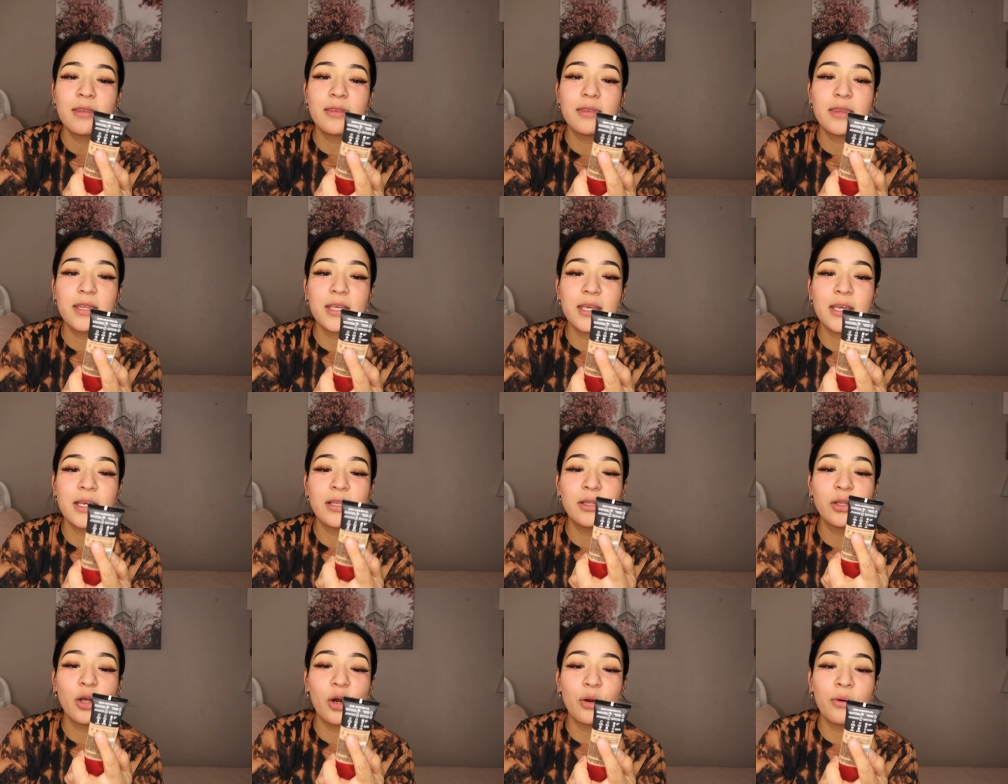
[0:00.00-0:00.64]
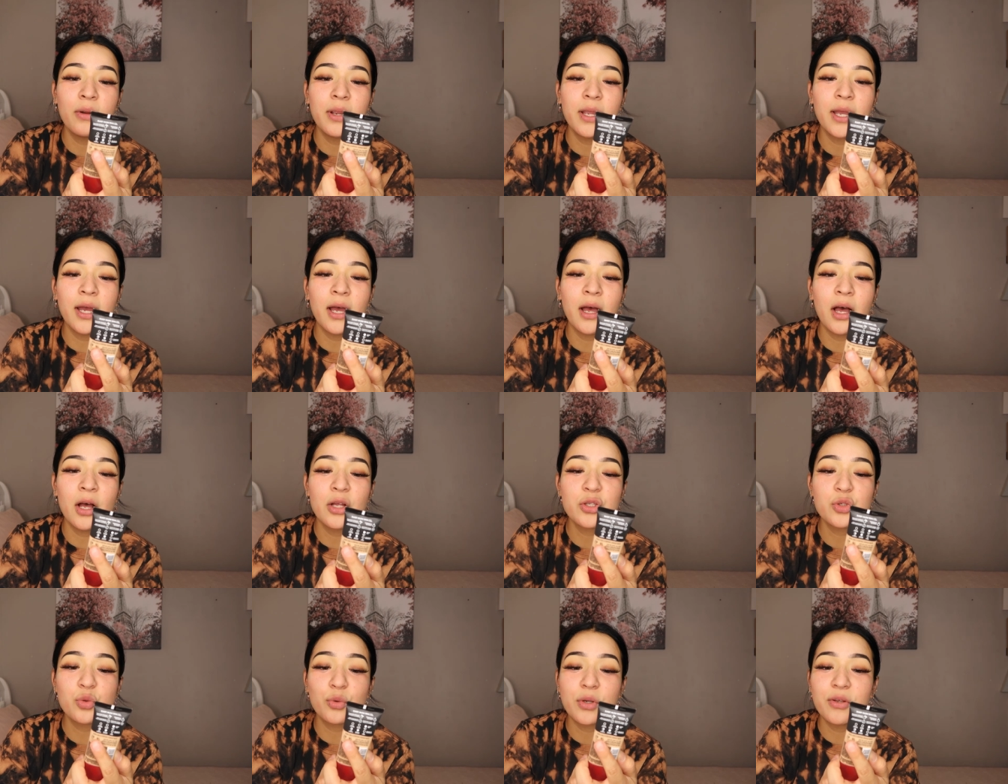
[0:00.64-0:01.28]
the
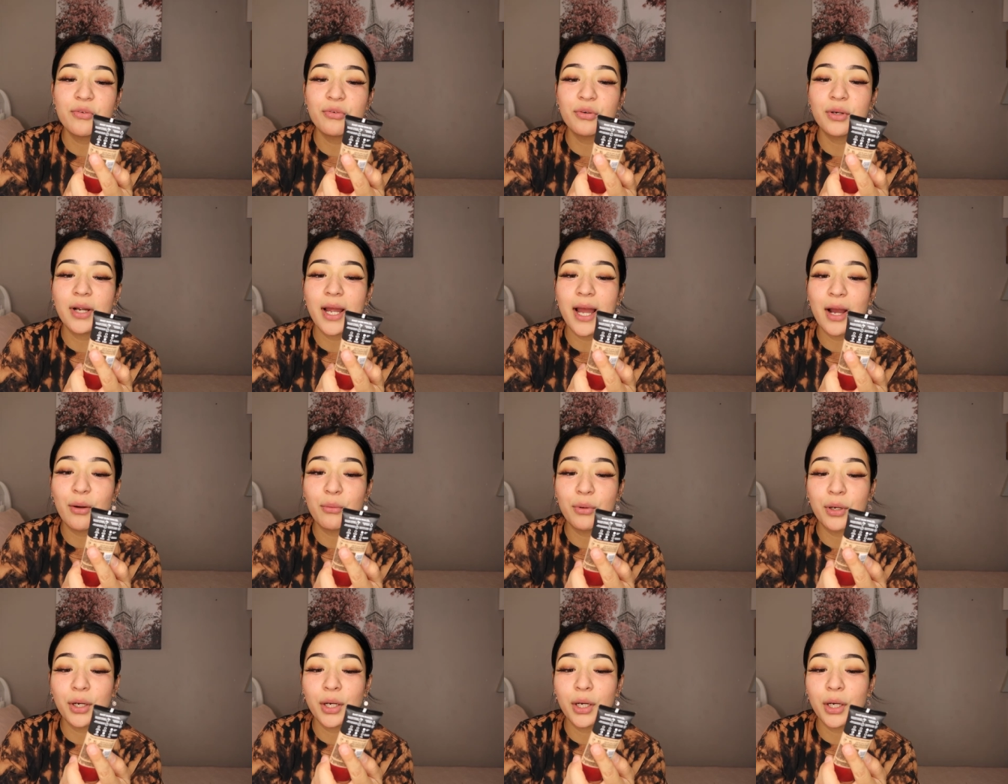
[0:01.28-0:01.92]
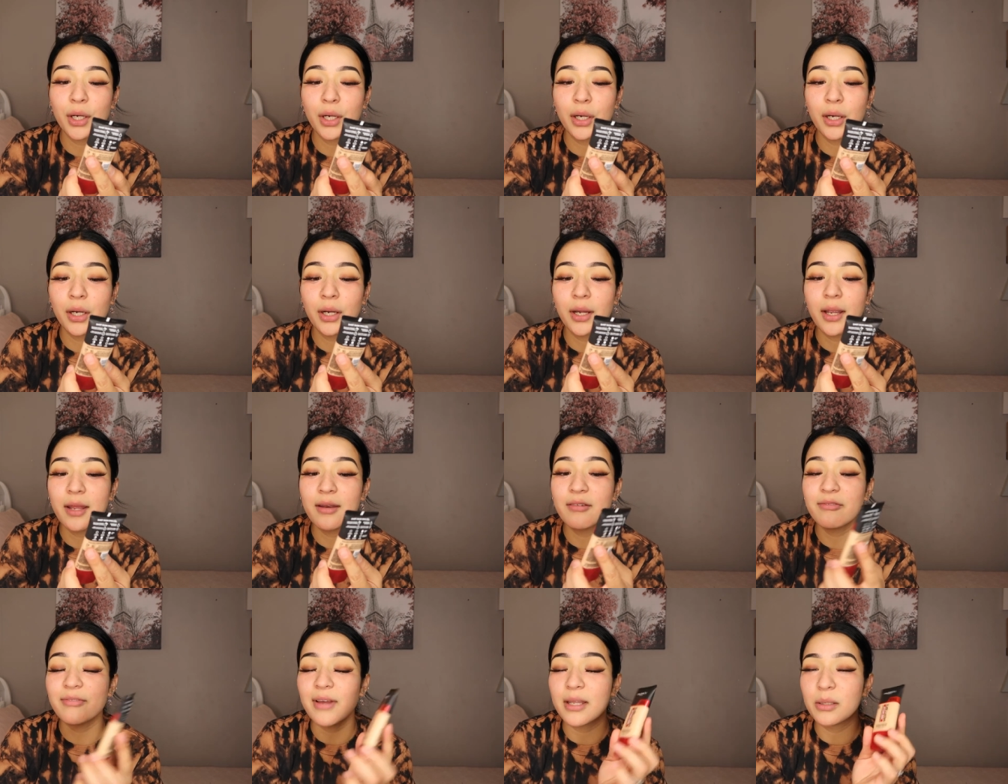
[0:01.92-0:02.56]
L'Oreal 24 Hour
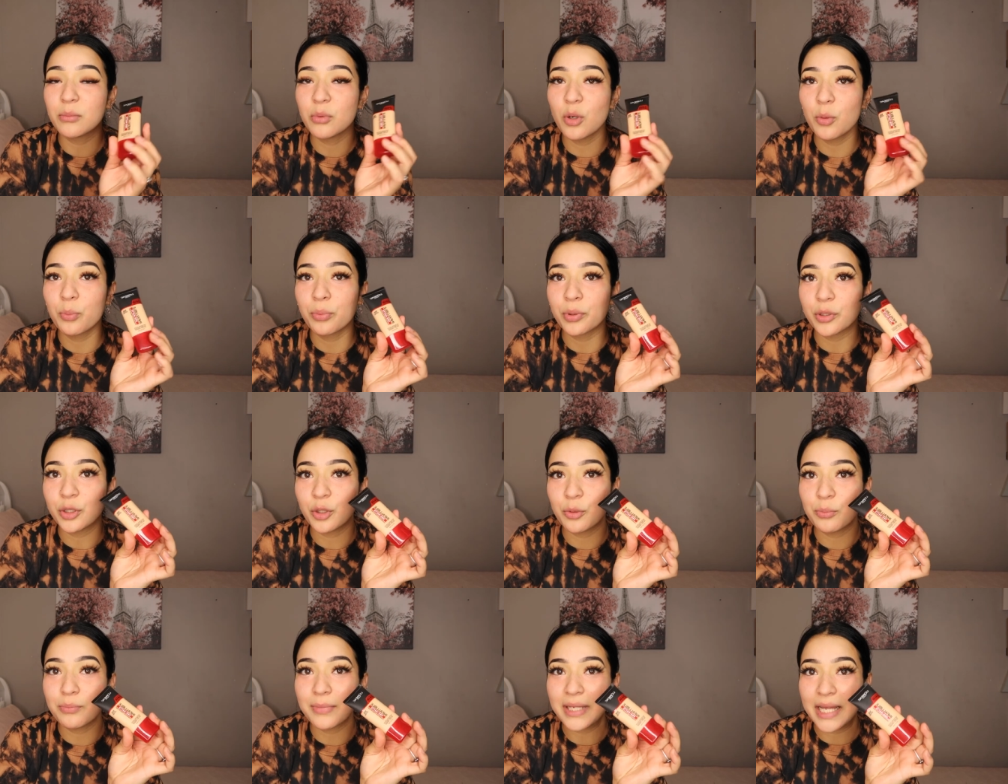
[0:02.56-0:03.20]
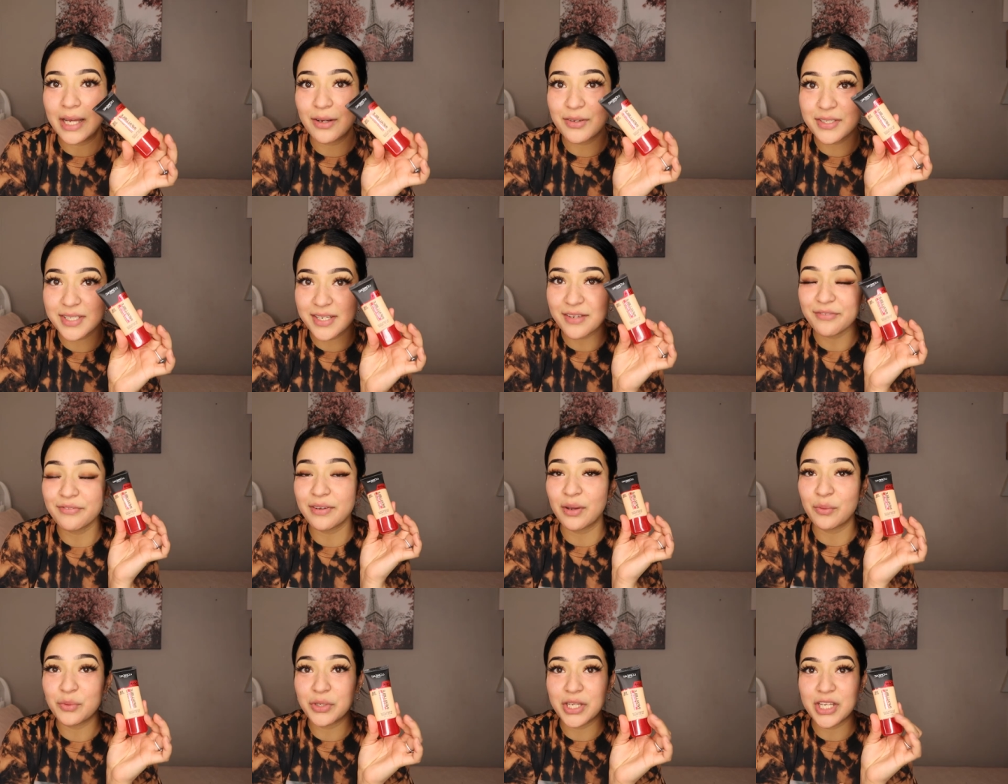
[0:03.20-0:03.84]
Infallible Pro Matte
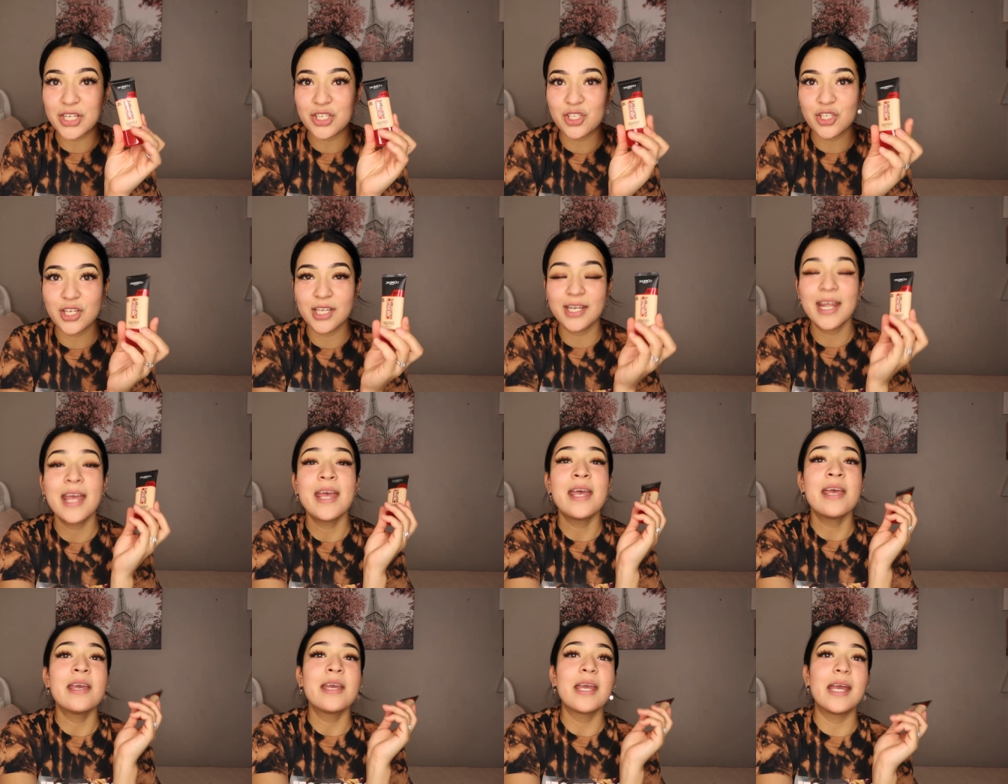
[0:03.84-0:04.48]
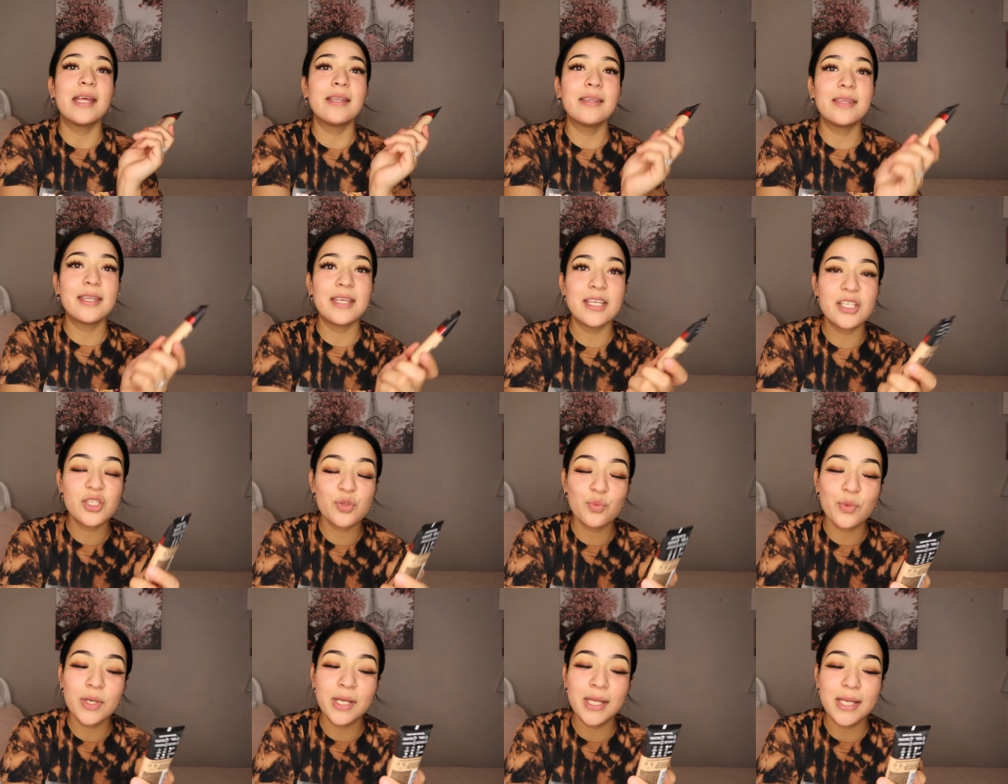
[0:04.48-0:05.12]
Foundation. And
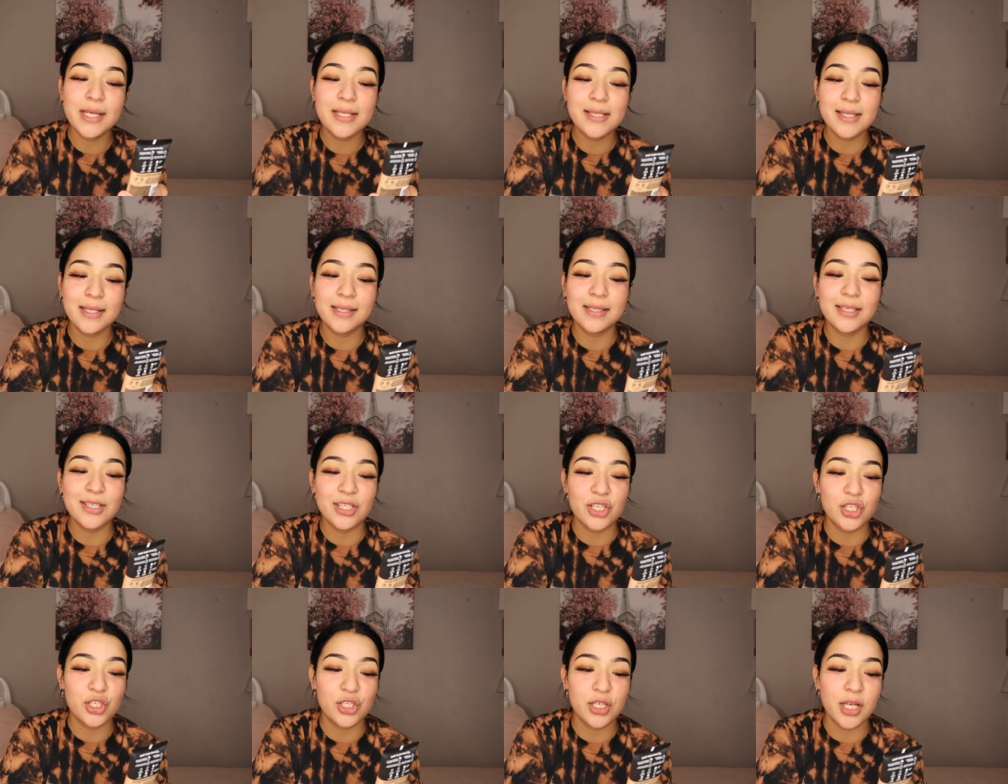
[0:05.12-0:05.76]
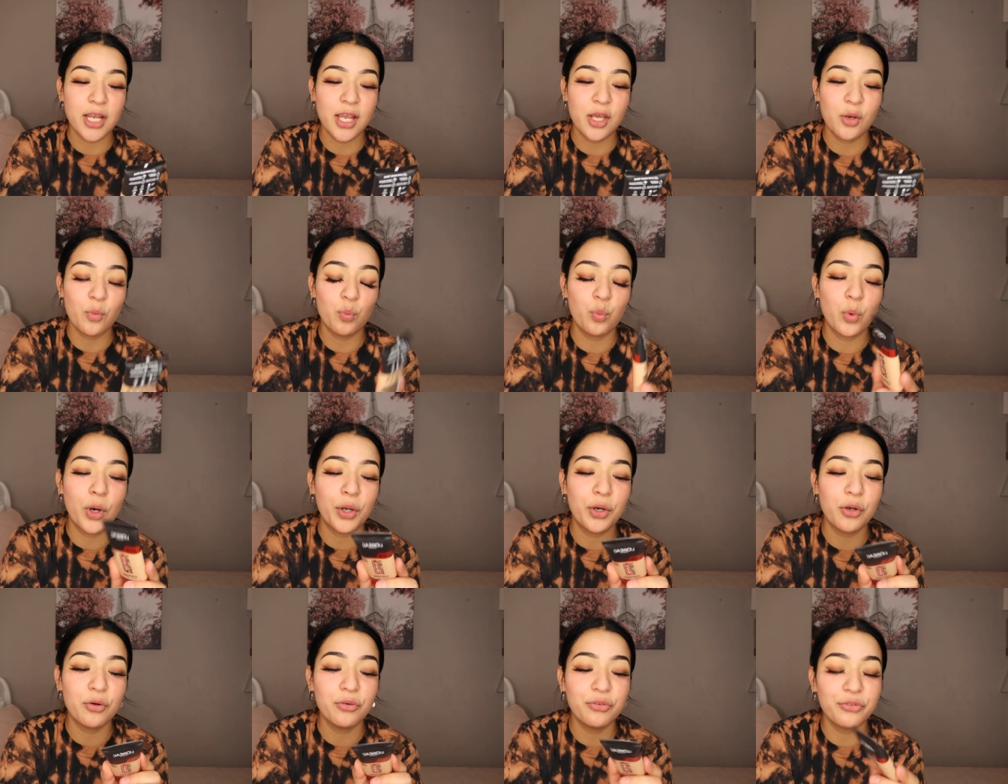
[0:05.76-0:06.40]
this one is in the shade
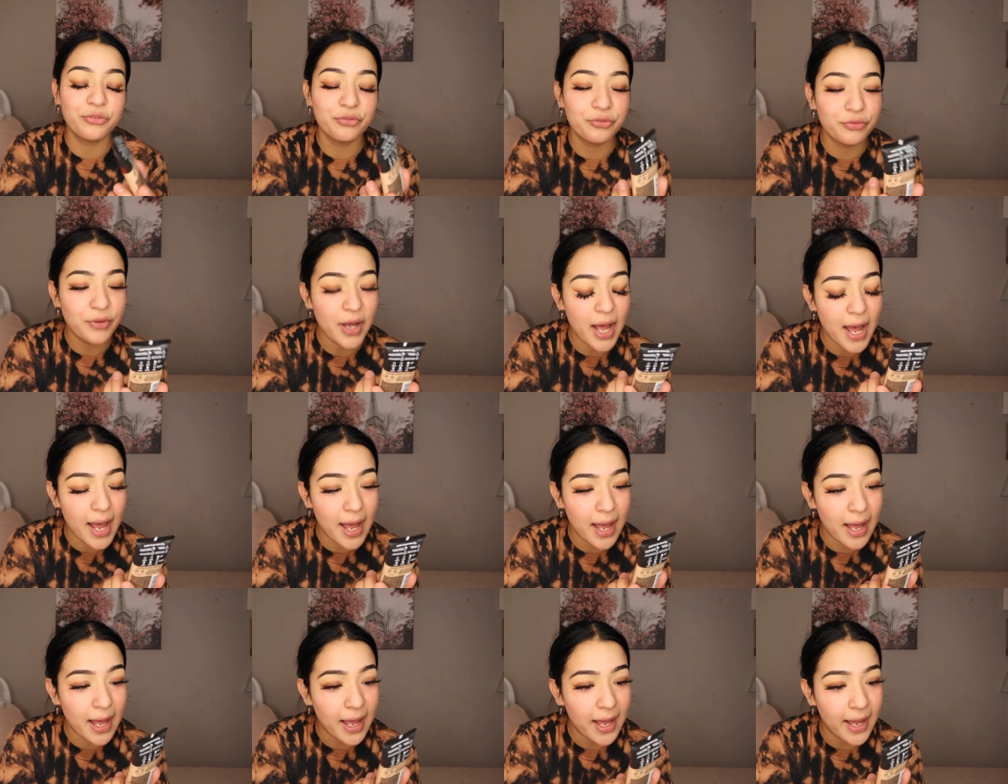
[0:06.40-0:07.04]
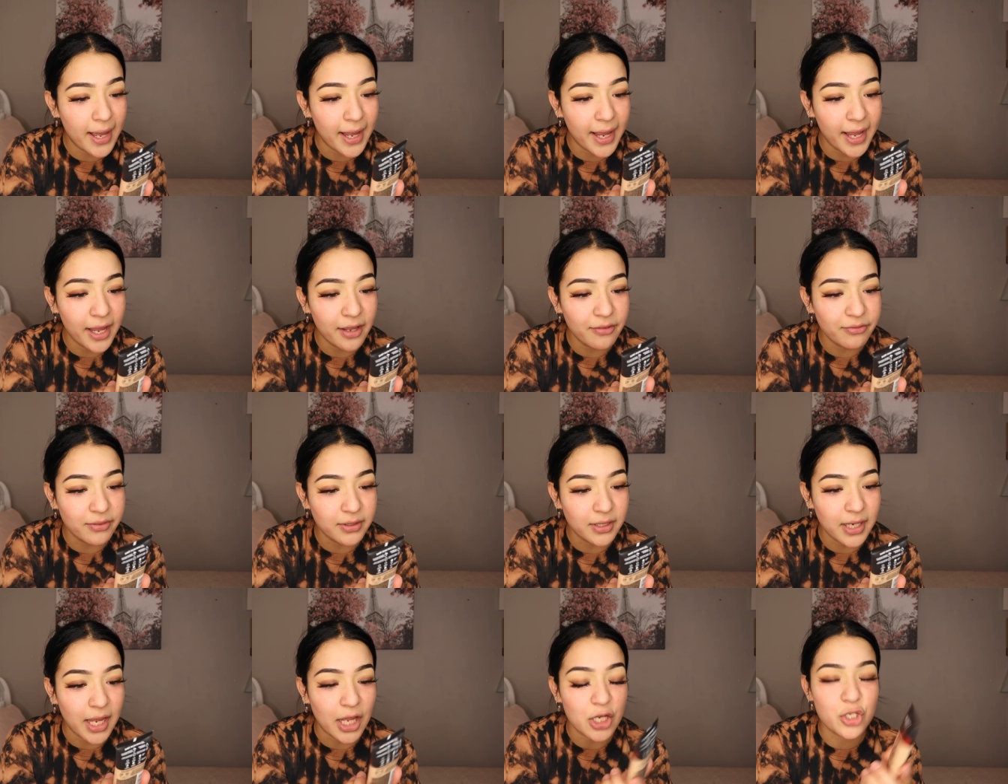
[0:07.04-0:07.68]

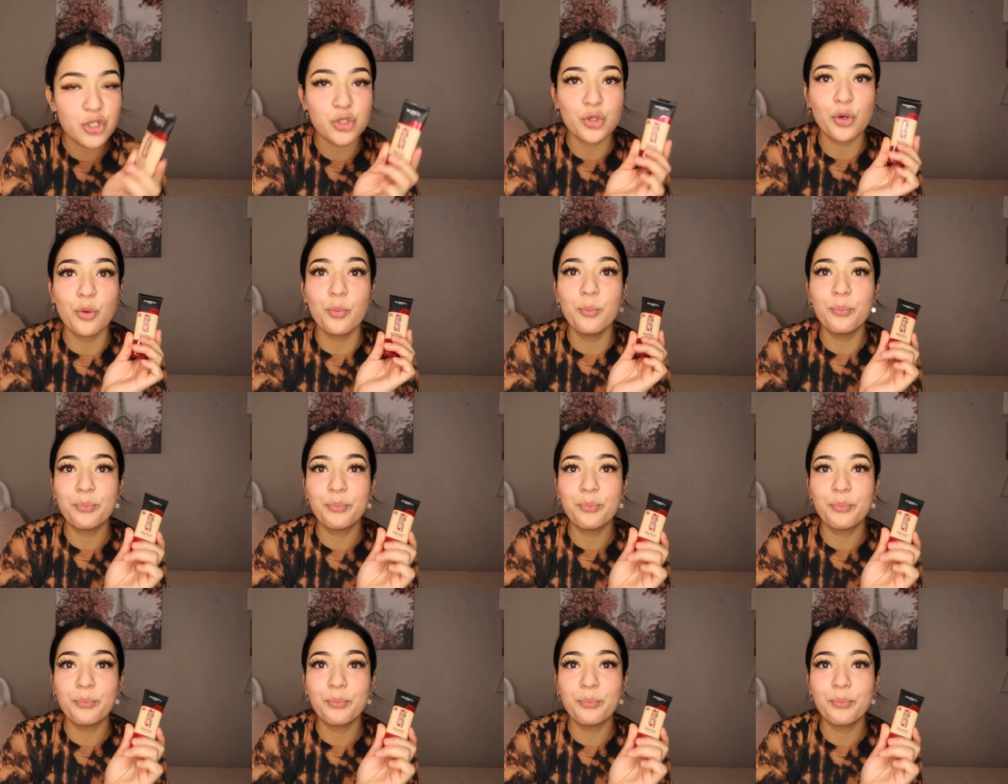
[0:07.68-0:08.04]
105 Natural